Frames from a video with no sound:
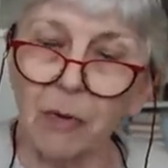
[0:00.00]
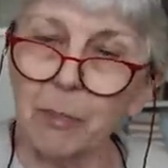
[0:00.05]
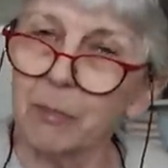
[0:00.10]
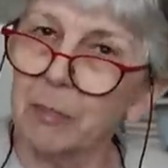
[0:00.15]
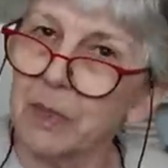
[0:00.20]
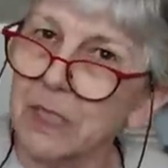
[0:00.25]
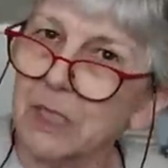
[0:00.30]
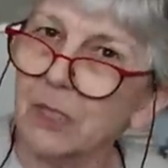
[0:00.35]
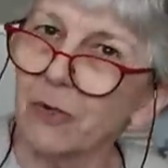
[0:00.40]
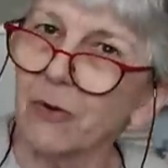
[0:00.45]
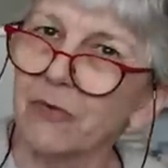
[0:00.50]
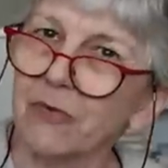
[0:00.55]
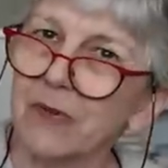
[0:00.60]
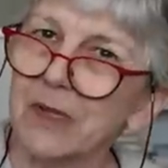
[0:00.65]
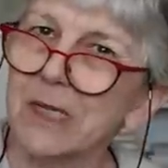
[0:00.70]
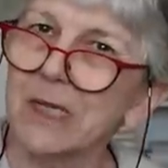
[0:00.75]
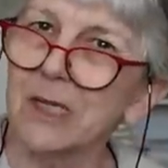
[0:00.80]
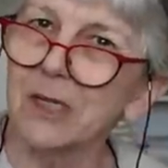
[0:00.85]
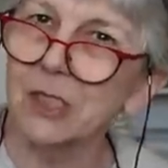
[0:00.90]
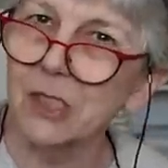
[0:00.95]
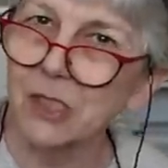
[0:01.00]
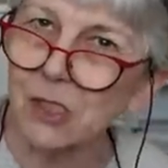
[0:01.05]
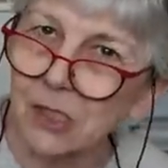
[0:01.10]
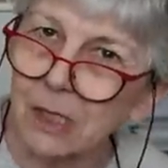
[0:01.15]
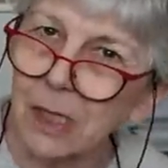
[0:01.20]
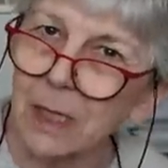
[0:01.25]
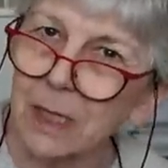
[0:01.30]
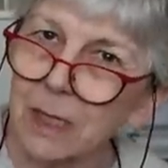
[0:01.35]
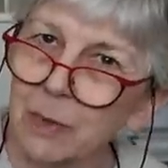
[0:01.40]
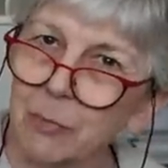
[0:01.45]
a bit of a
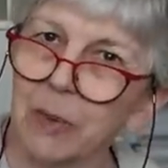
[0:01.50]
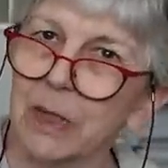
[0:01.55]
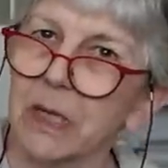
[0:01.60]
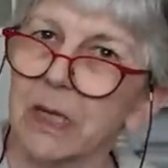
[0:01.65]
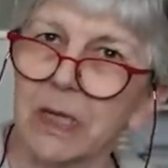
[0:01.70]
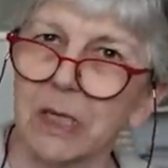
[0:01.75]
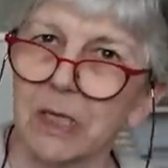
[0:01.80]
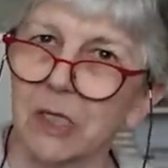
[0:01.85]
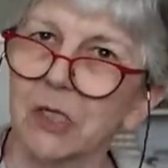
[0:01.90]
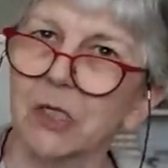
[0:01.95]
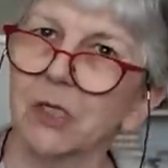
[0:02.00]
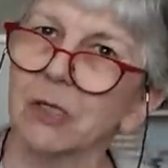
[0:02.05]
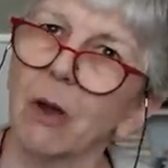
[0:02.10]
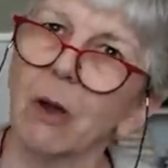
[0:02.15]
sleeper hit,